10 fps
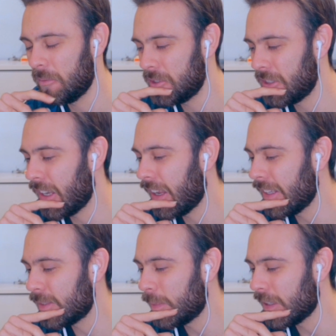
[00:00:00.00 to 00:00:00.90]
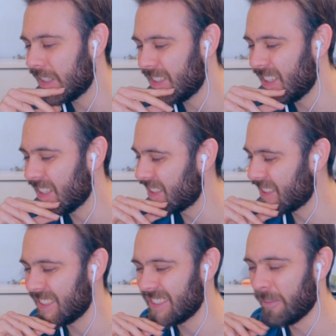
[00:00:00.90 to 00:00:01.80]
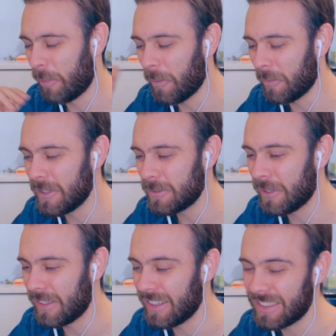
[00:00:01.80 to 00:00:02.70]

which she needs, but it's the problem is with it.